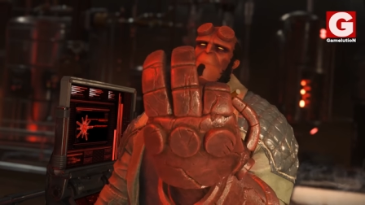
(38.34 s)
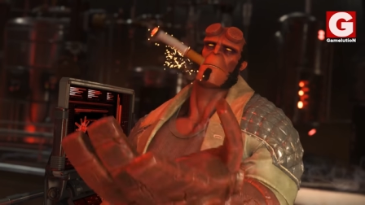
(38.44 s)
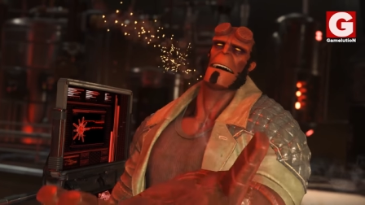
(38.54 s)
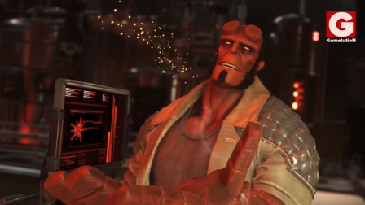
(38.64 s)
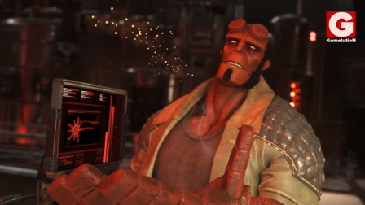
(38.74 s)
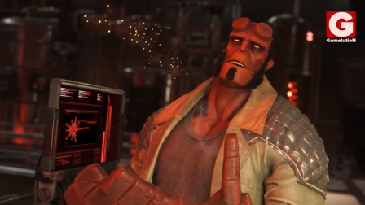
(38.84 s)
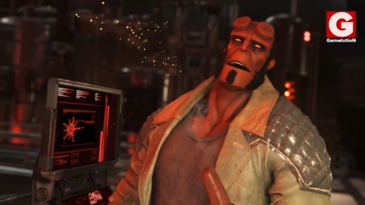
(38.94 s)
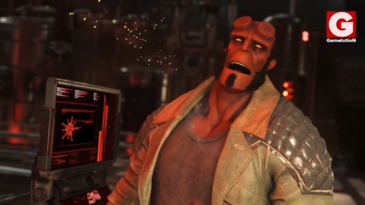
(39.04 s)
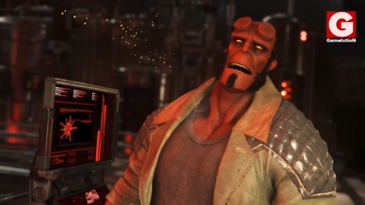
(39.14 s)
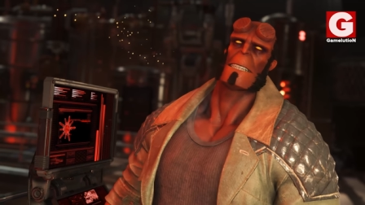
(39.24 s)
Kiss
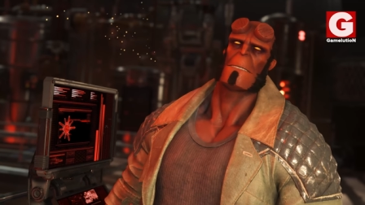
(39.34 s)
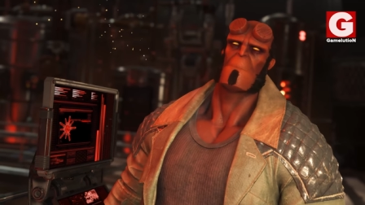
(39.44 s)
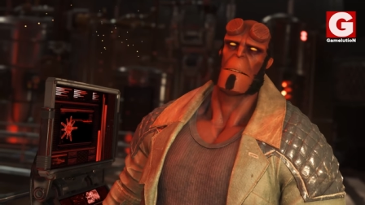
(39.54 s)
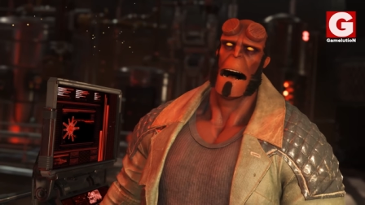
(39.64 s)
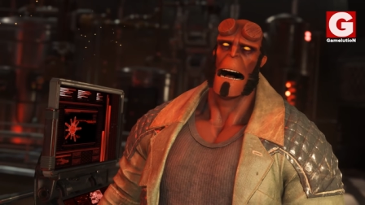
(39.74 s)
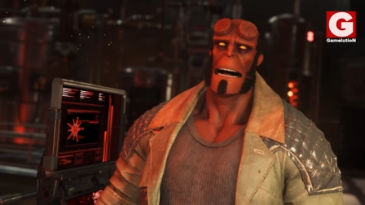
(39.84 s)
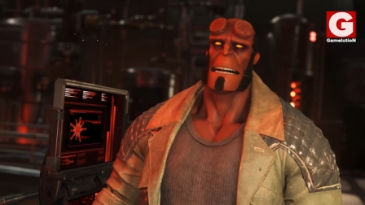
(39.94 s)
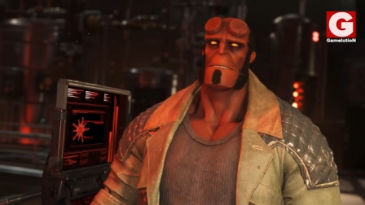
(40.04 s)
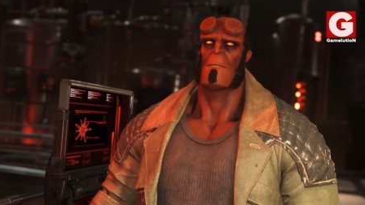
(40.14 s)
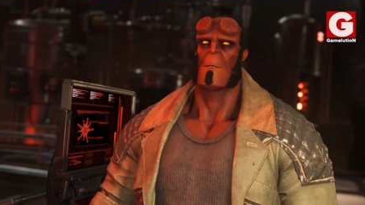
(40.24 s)
your ass
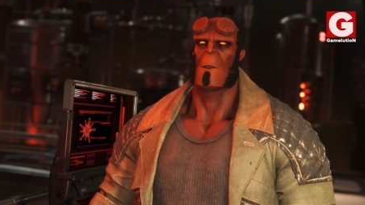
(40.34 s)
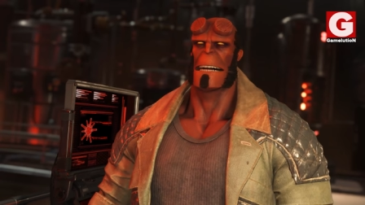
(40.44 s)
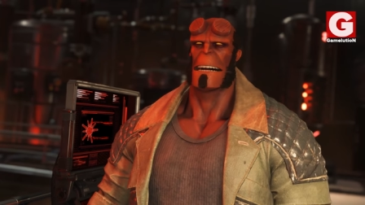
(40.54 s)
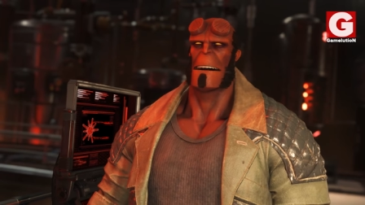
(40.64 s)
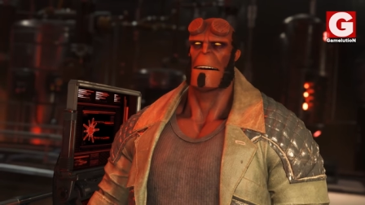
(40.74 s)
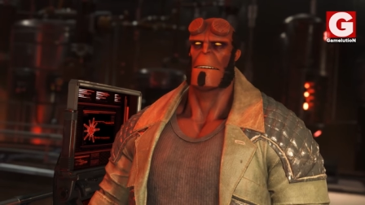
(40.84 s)
goodbye, freak.